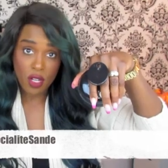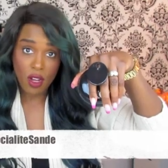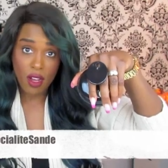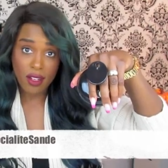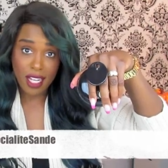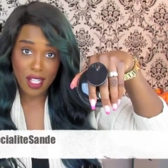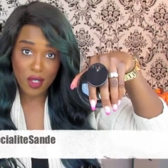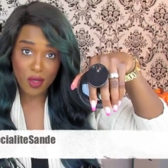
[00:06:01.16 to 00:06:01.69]
it
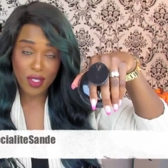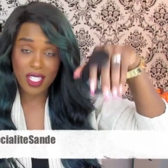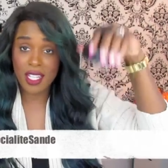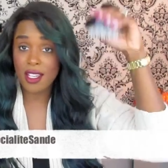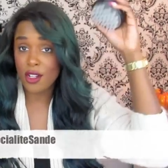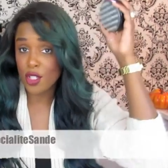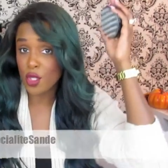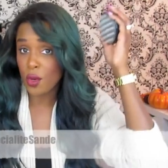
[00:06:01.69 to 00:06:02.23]
on, as you'll
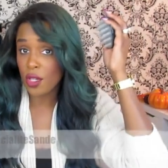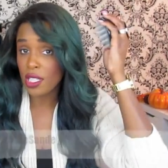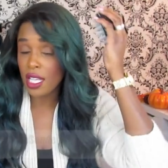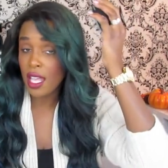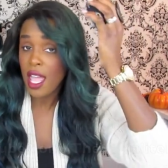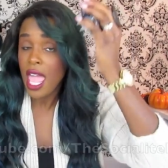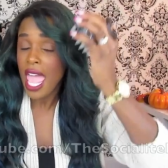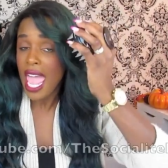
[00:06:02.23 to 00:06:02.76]
see here
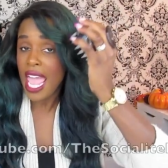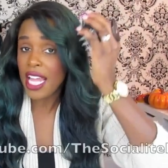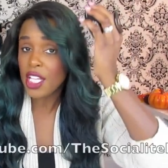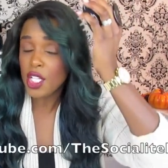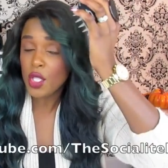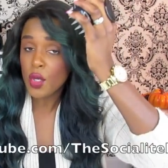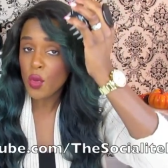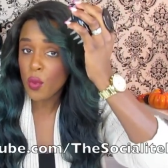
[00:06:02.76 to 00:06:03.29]
shortly,
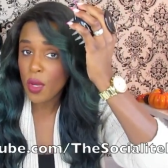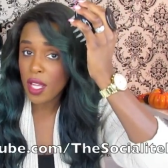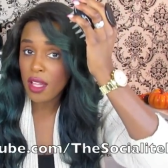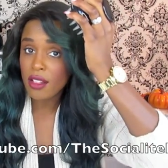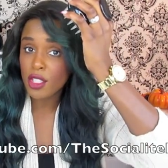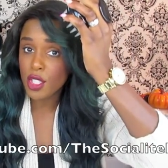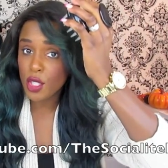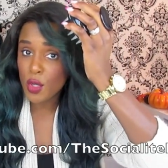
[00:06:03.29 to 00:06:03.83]
and you
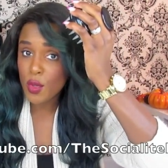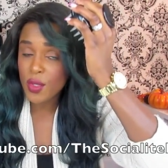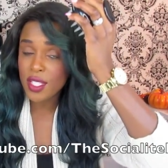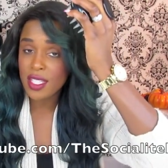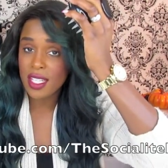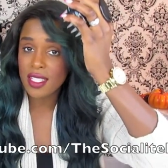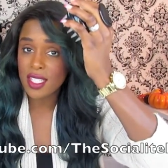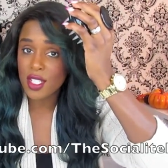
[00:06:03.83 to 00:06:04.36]
will use
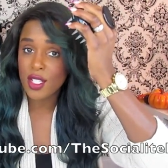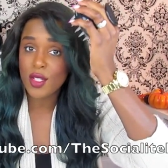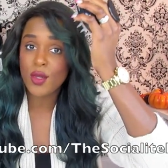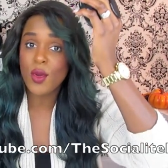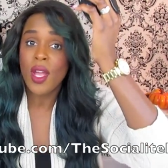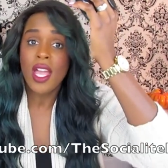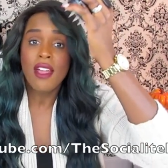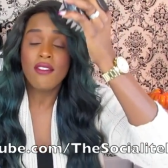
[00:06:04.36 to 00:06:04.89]
this
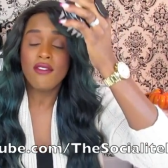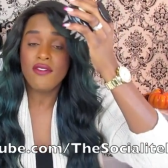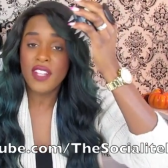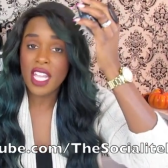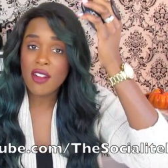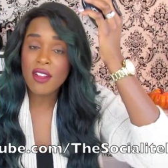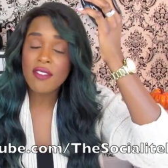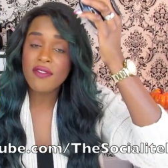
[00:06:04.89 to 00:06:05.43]
to
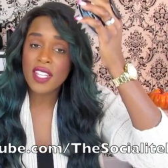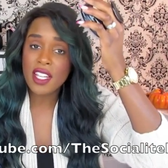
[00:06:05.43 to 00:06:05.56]
very,